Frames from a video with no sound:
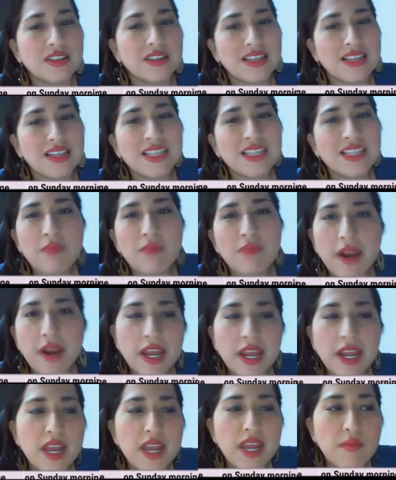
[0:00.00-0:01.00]
It's
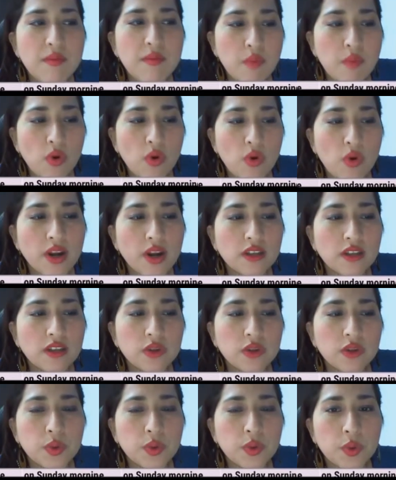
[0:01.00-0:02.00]
very important
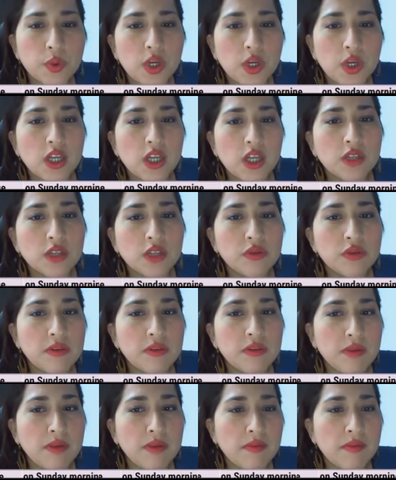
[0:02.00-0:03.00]
to
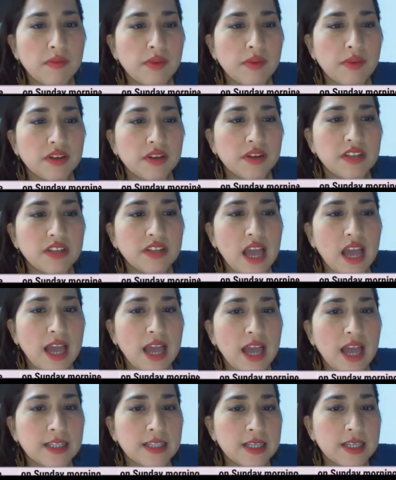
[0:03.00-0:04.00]
remember
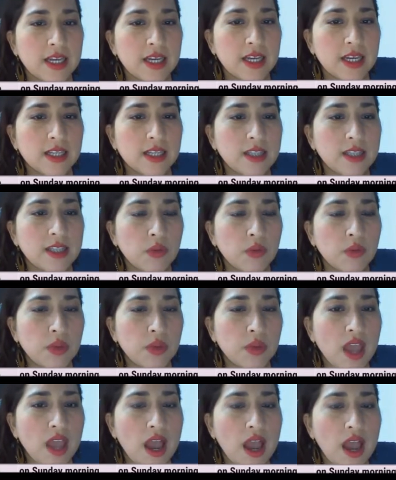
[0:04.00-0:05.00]
that we
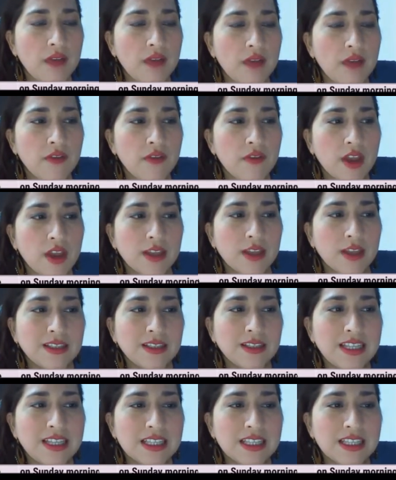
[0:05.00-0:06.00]
have
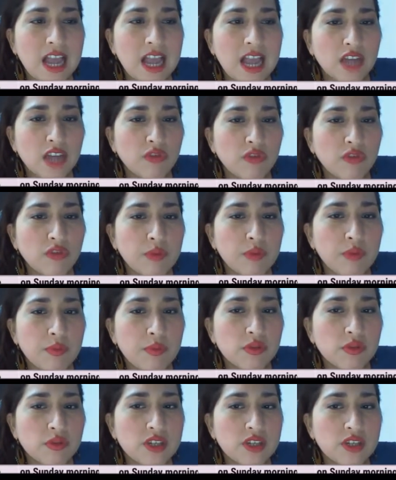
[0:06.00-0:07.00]
these kind of
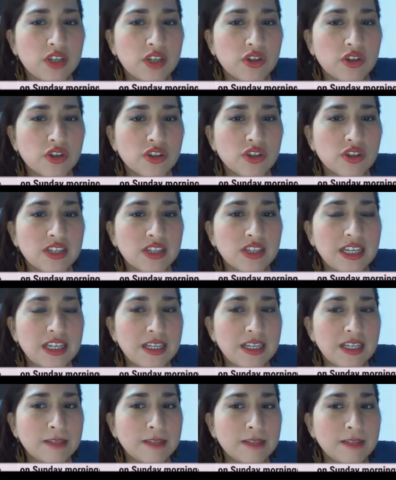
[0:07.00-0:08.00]
prepositions
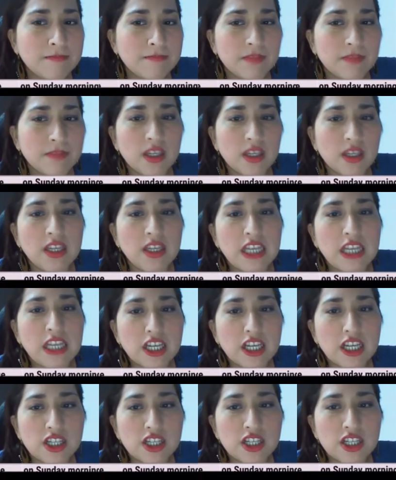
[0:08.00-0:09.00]
in
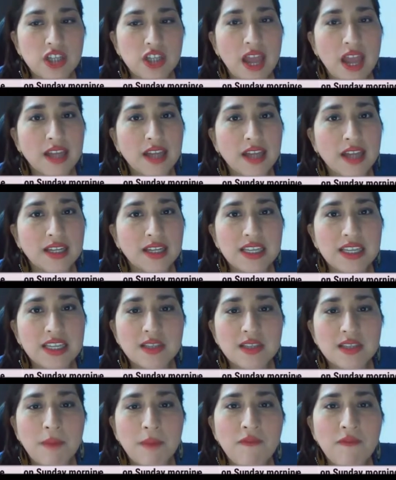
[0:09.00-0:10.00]
English, and it's
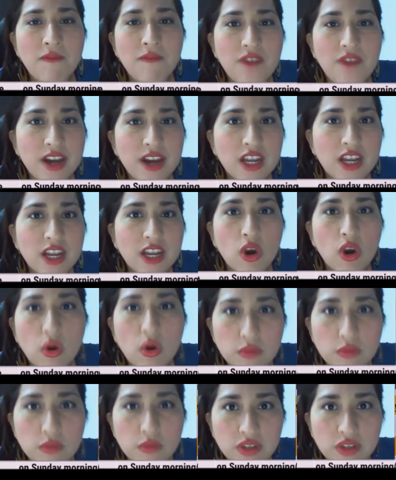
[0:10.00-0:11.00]
very
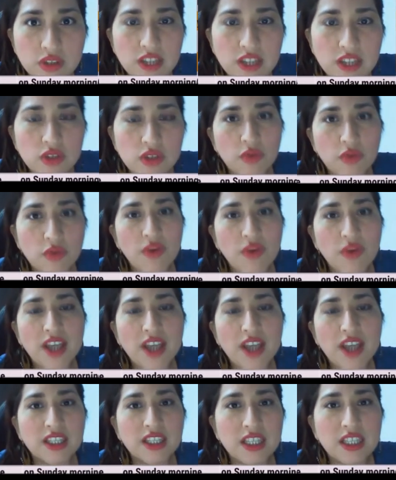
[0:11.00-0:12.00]
common that you
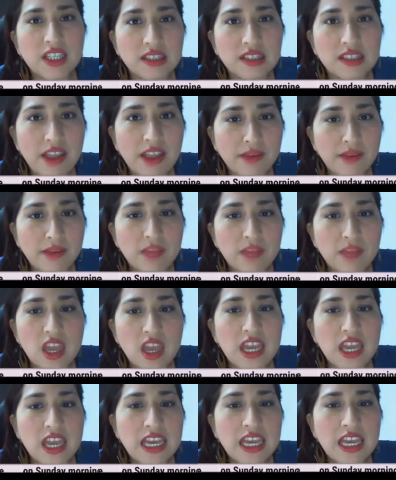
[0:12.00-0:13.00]
find them
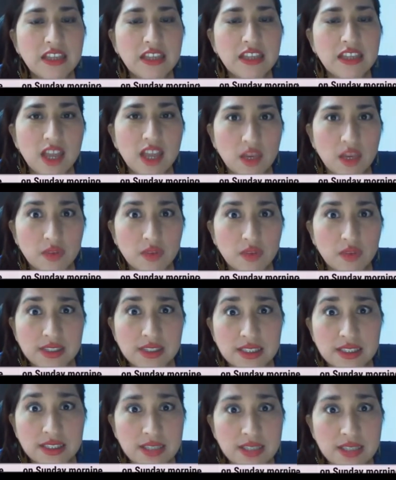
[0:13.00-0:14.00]
in the
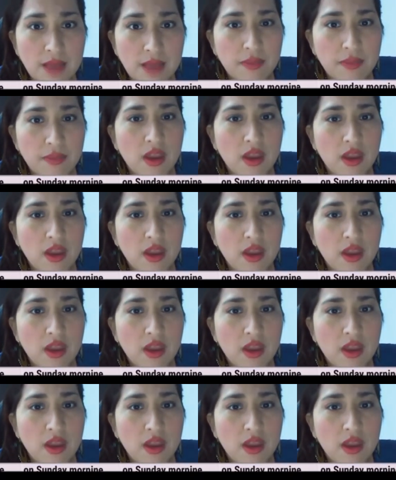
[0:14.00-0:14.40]
exam.